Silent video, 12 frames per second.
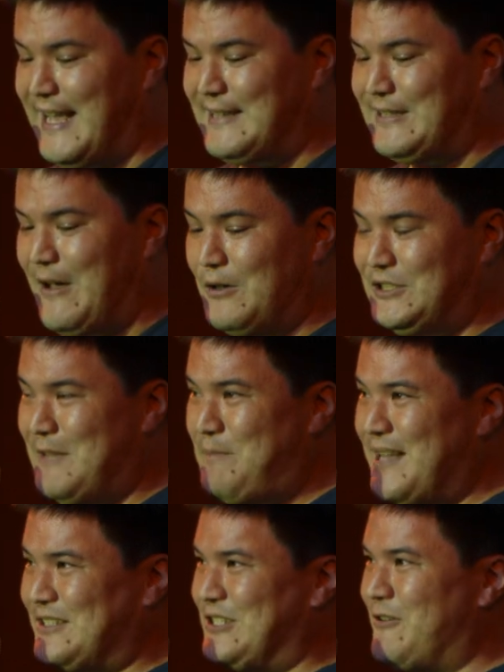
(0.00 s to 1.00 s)
And so she
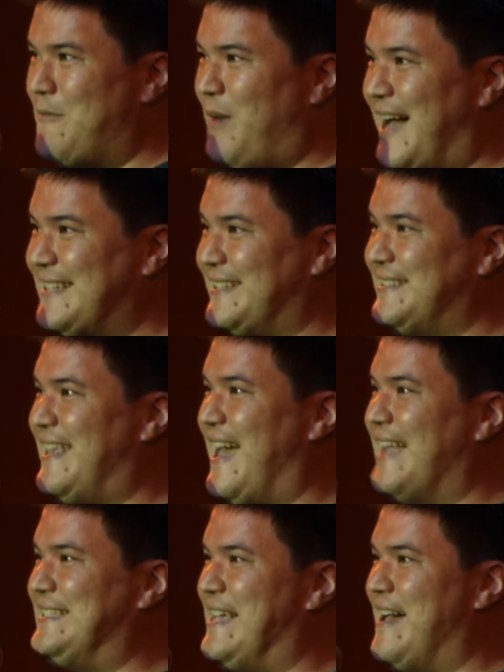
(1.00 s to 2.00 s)
pitched to her bosses the
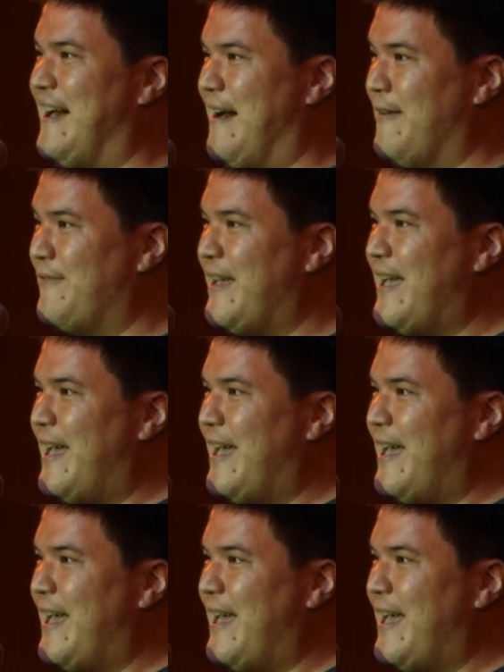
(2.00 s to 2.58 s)
idea of